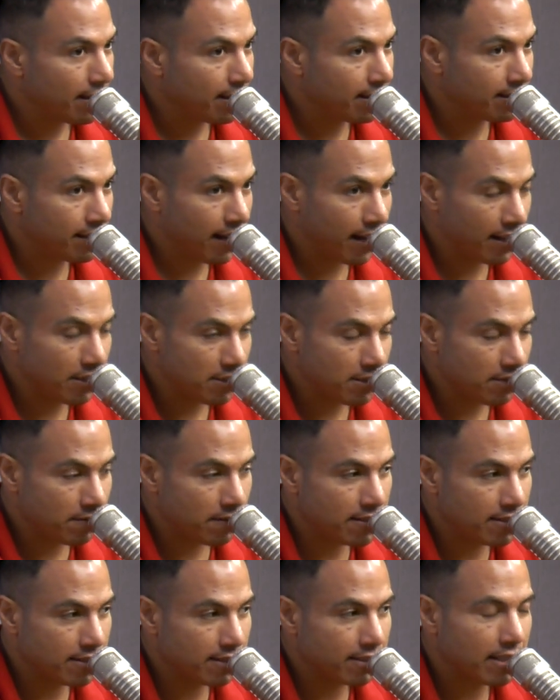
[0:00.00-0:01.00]
not just
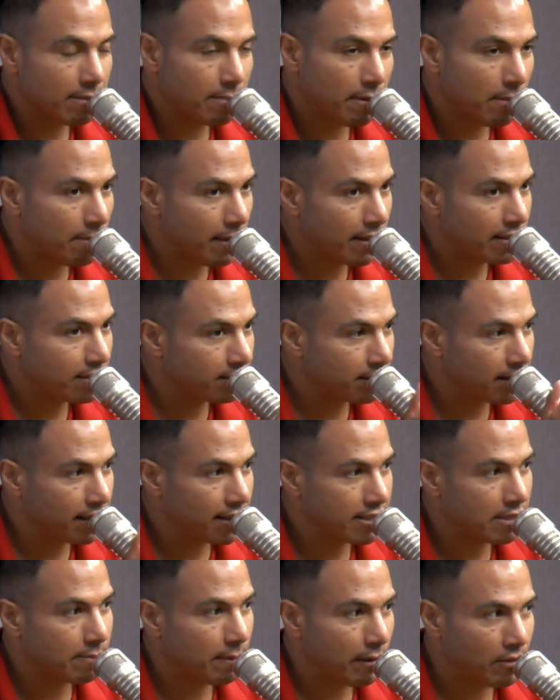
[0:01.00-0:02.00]
physically, but mentally
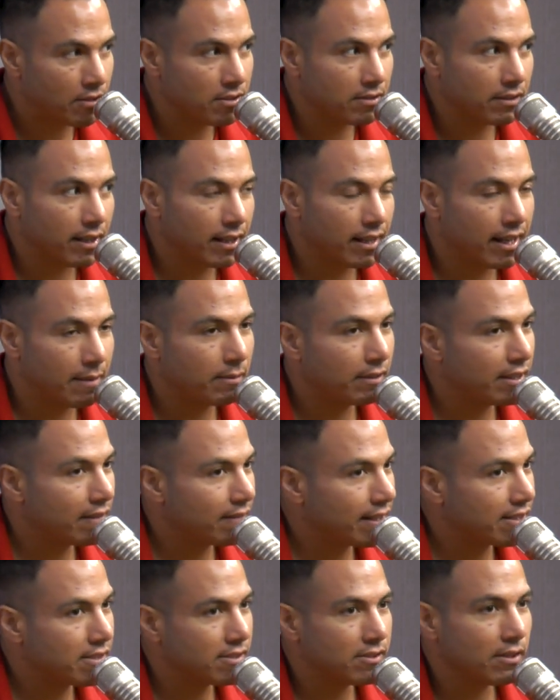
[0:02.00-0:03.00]
and spiritually. And I believe
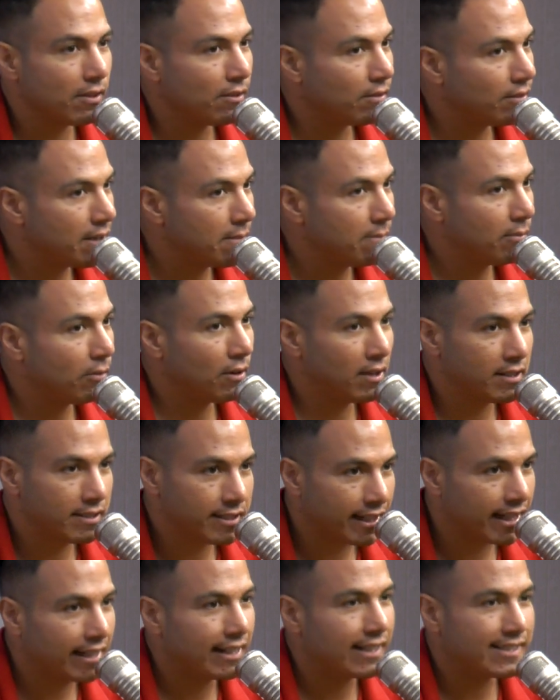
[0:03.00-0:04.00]
that's so important
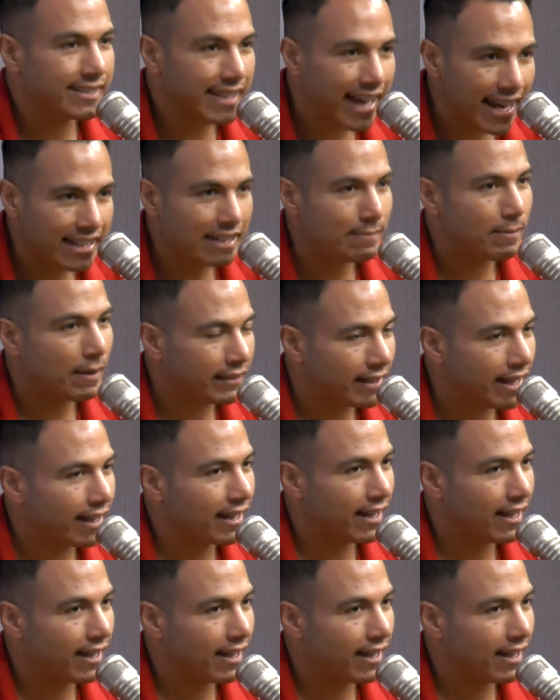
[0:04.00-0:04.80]
to get excited about that